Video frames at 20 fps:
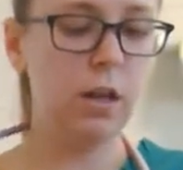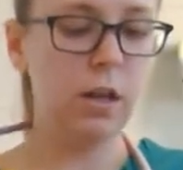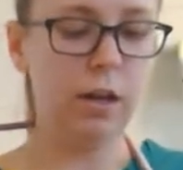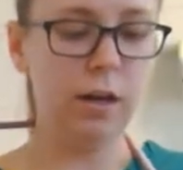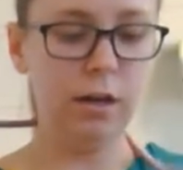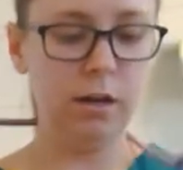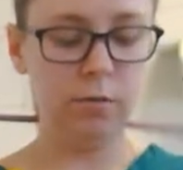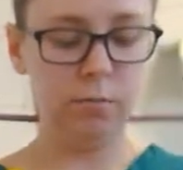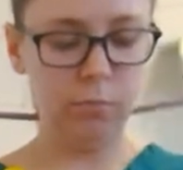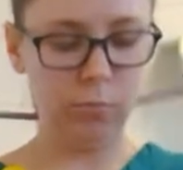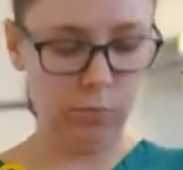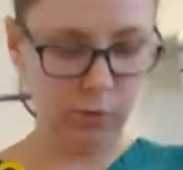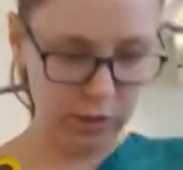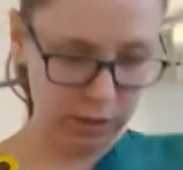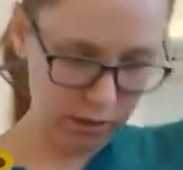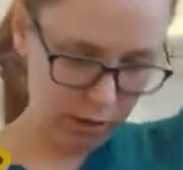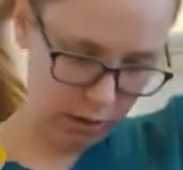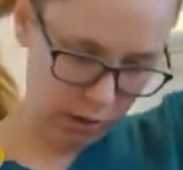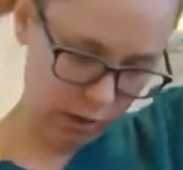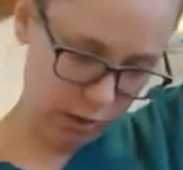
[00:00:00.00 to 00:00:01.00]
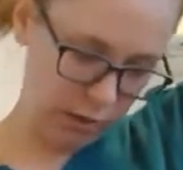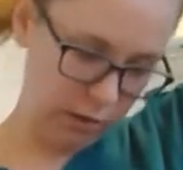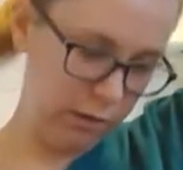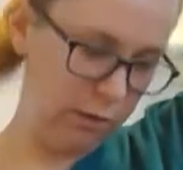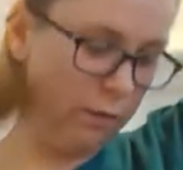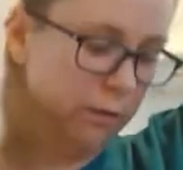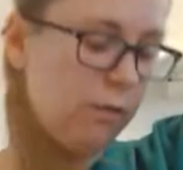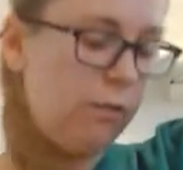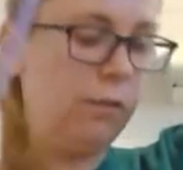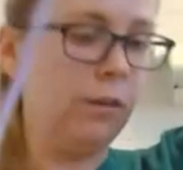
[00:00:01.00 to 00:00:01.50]
we are
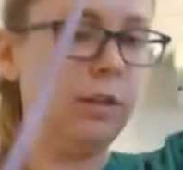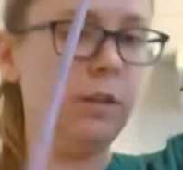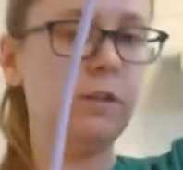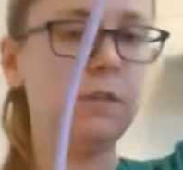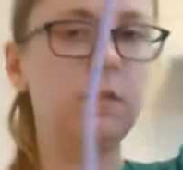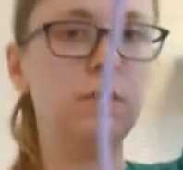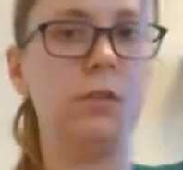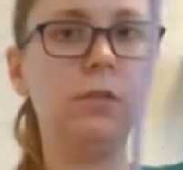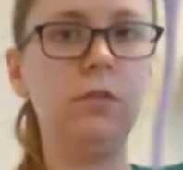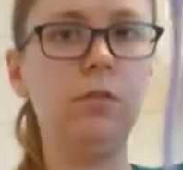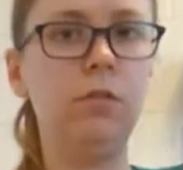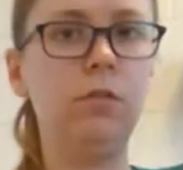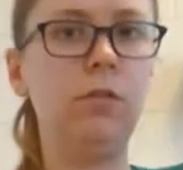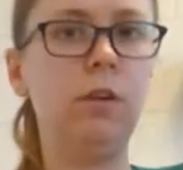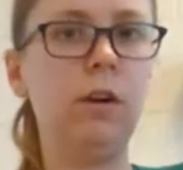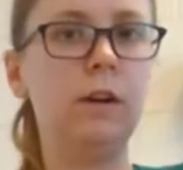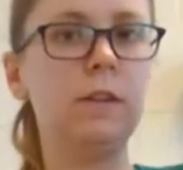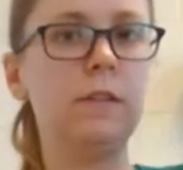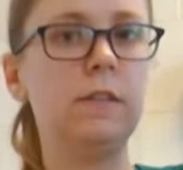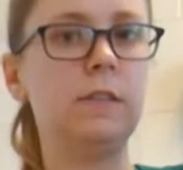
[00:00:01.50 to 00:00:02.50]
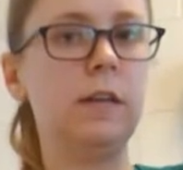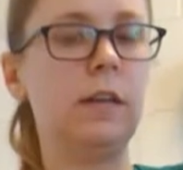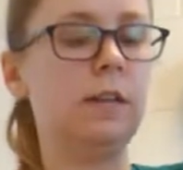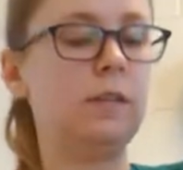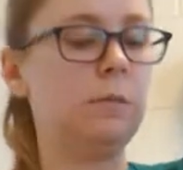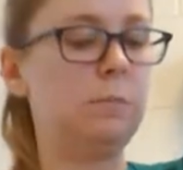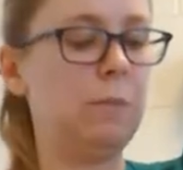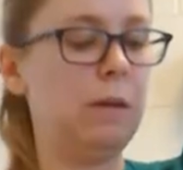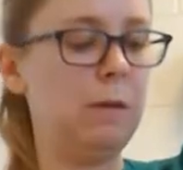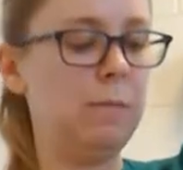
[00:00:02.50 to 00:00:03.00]
going to
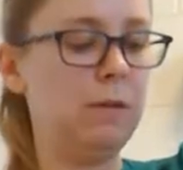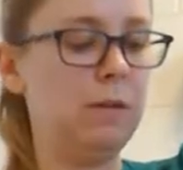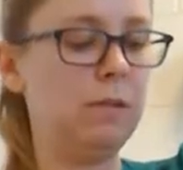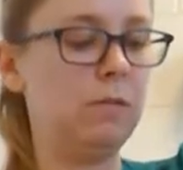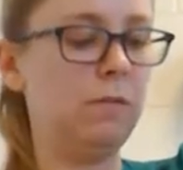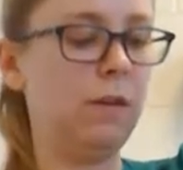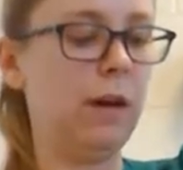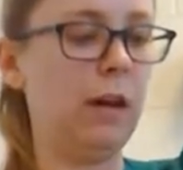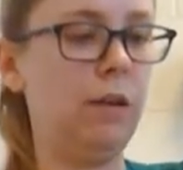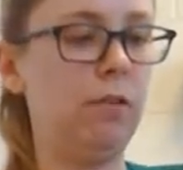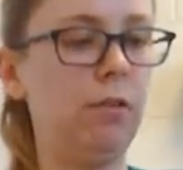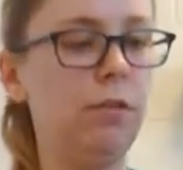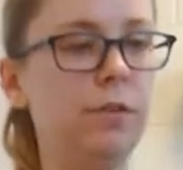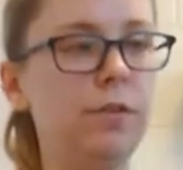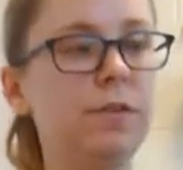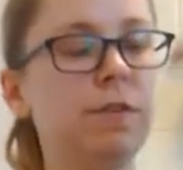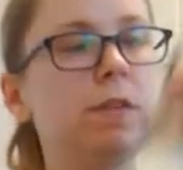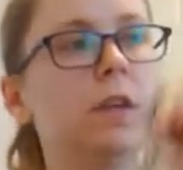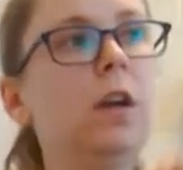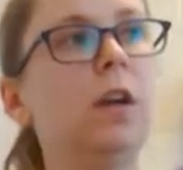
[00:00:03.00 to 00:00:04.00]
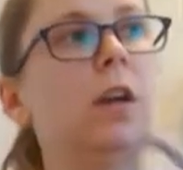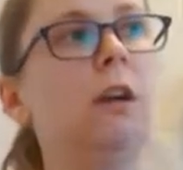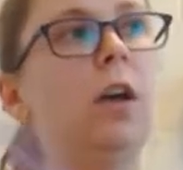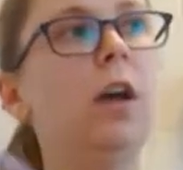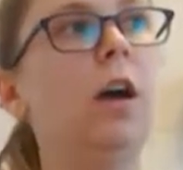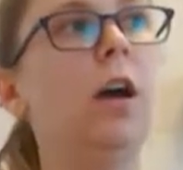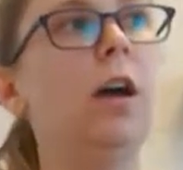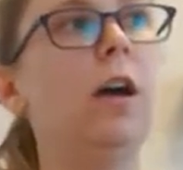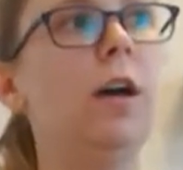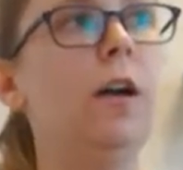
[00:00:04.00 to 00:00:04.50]
assess baby's vitals.
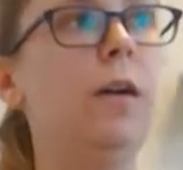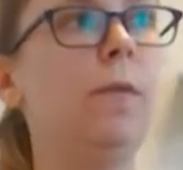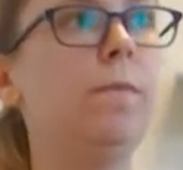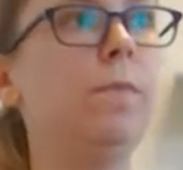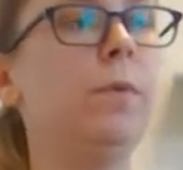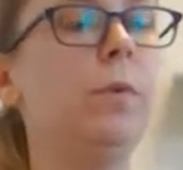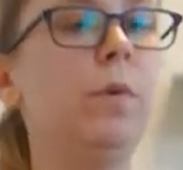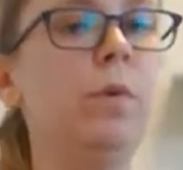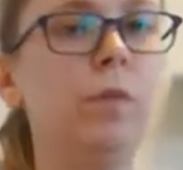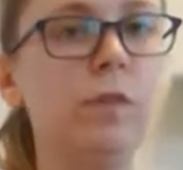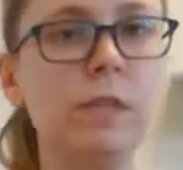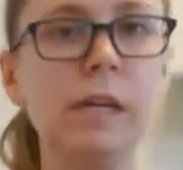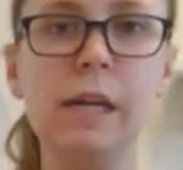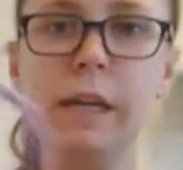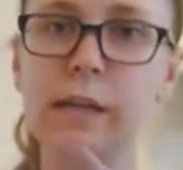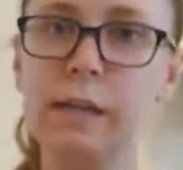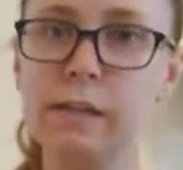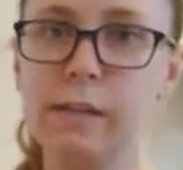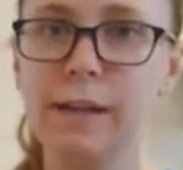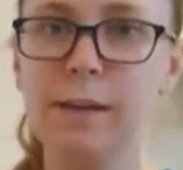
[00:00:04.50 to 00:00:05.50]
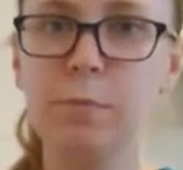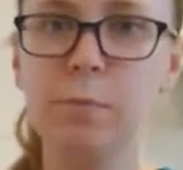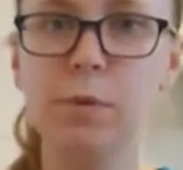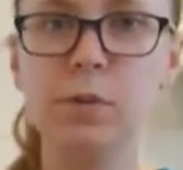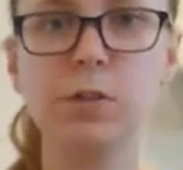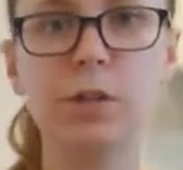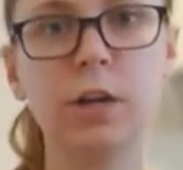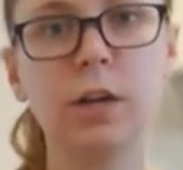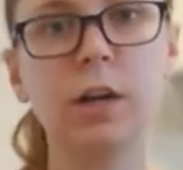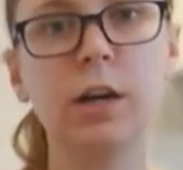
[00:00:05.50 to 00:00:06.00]
We would take a
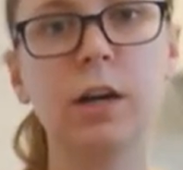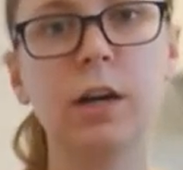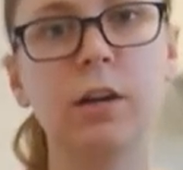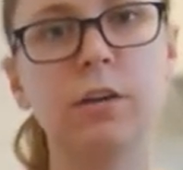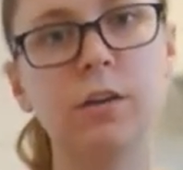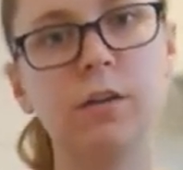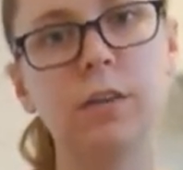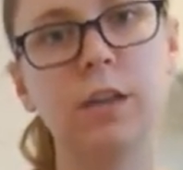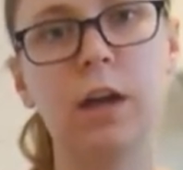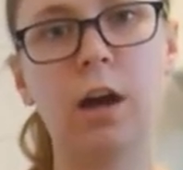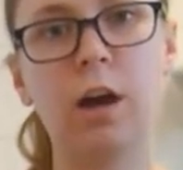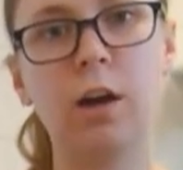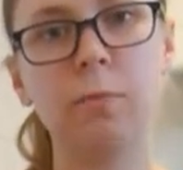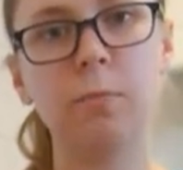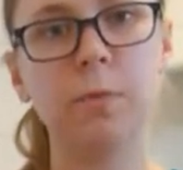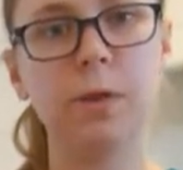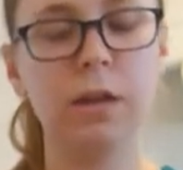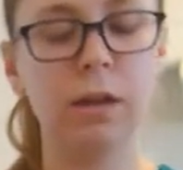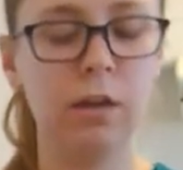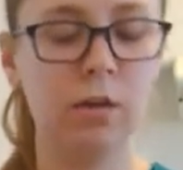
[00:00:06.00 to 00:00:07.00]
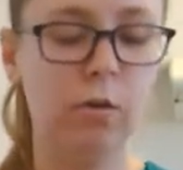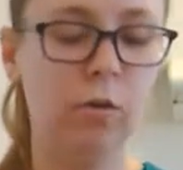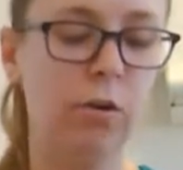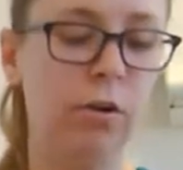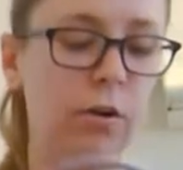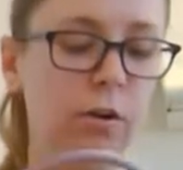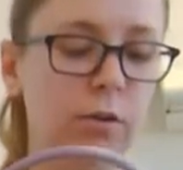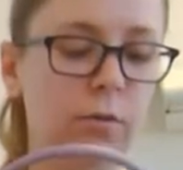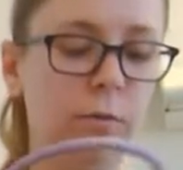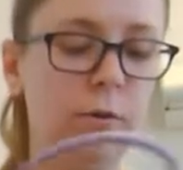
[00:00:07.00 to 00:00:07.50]
temperature under the armpit
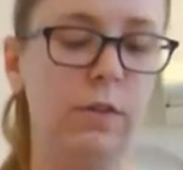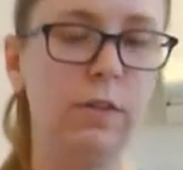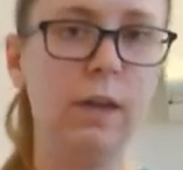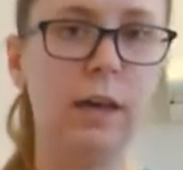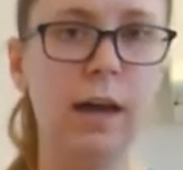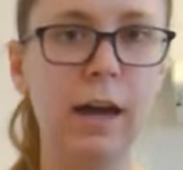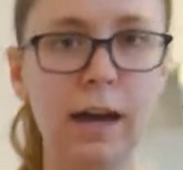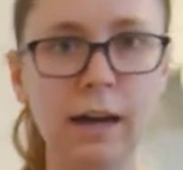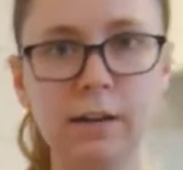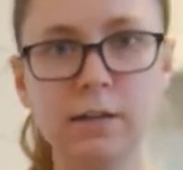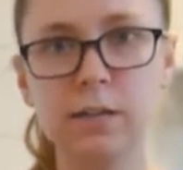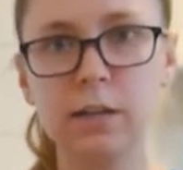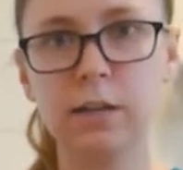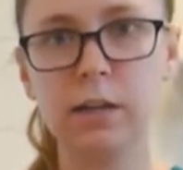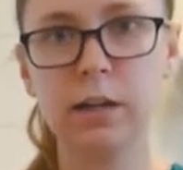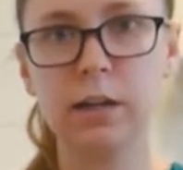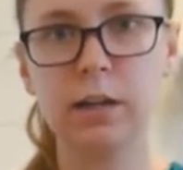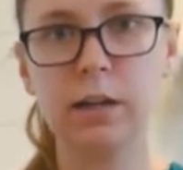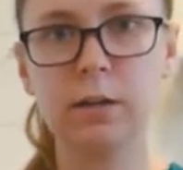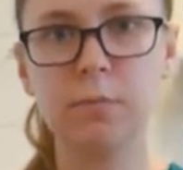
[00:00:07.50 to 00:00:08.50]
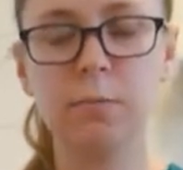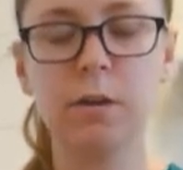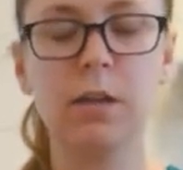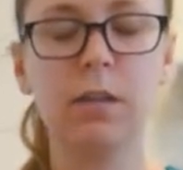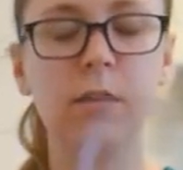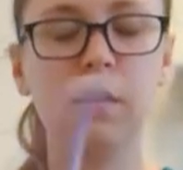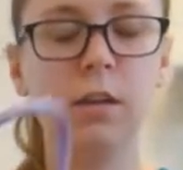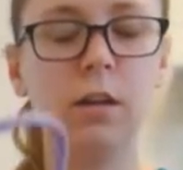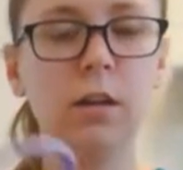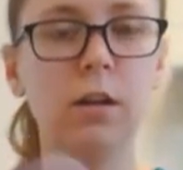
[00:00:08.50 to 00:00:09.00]
or with the axillary
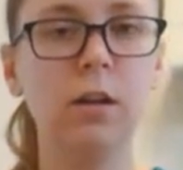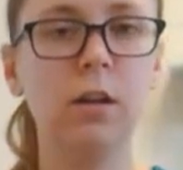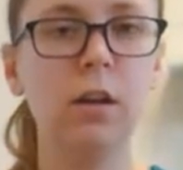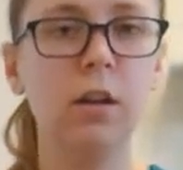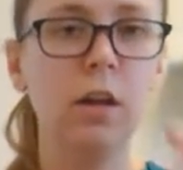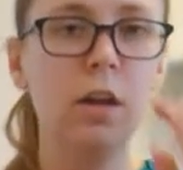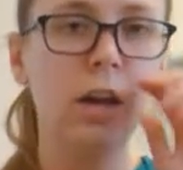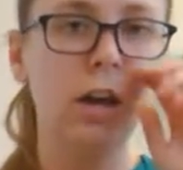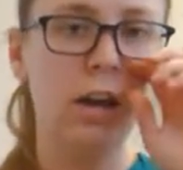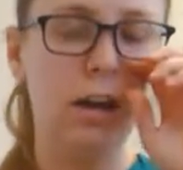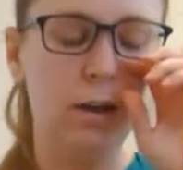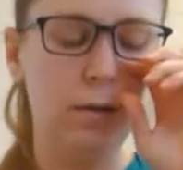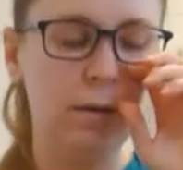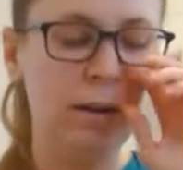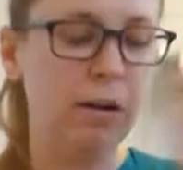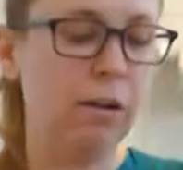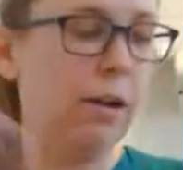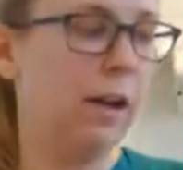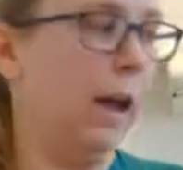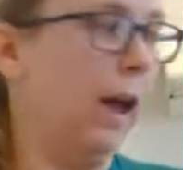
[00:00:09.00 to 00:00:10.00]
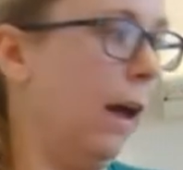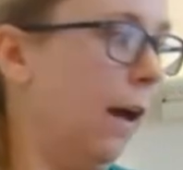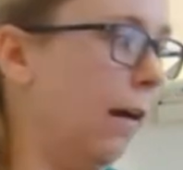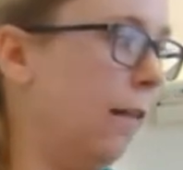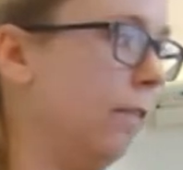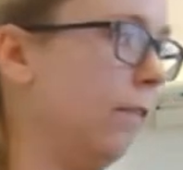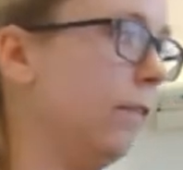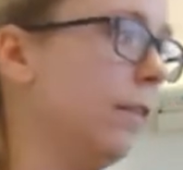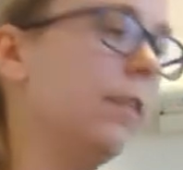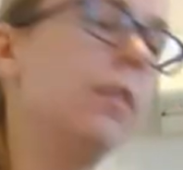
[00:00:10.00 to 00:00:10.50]
method. I don't have
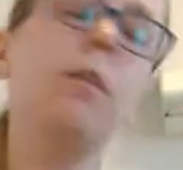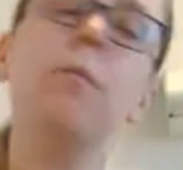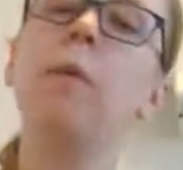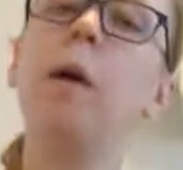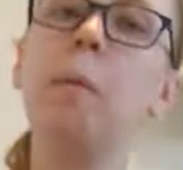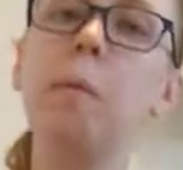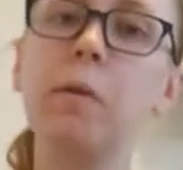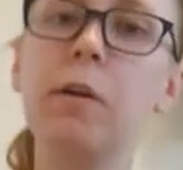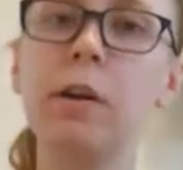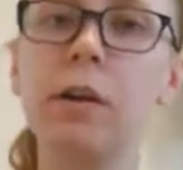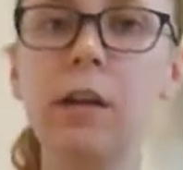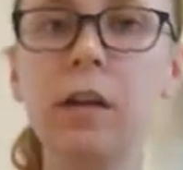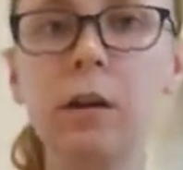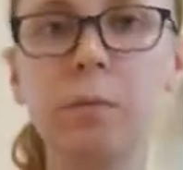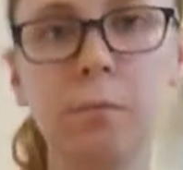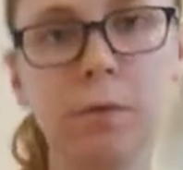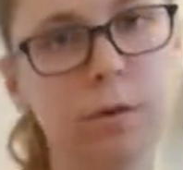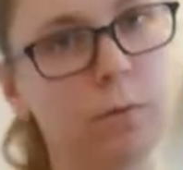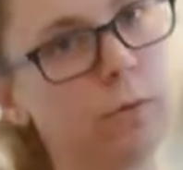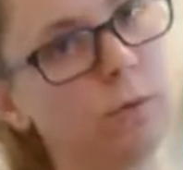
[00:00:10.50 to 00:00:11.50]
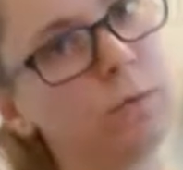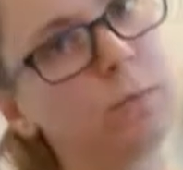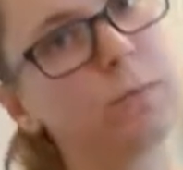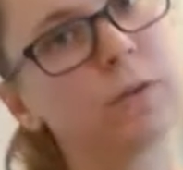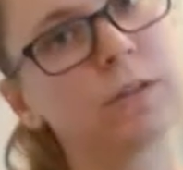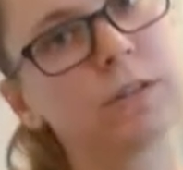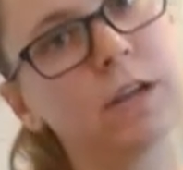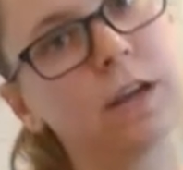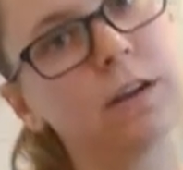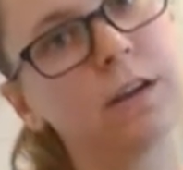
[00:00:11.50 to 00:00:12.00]
a thermometer here, but we would
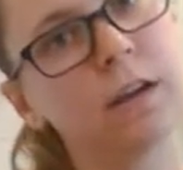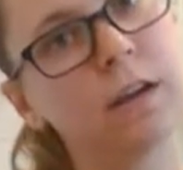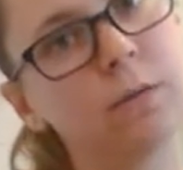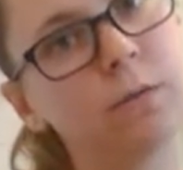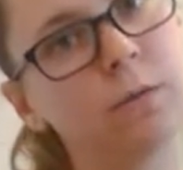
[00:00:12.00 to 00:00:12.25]
pretend I